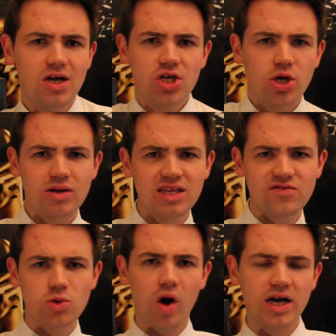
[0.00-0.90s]
You Only Live
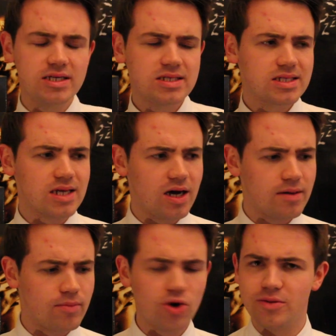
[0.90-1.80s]
Twice,
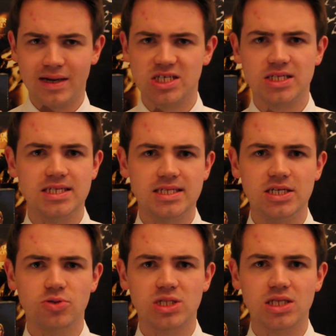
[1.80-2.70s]
On Her Majesty's
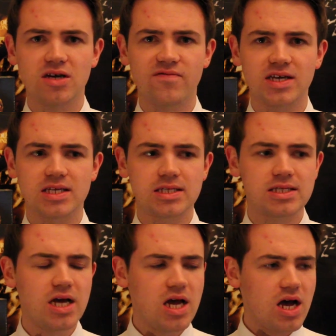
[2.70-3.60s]
Secret Service,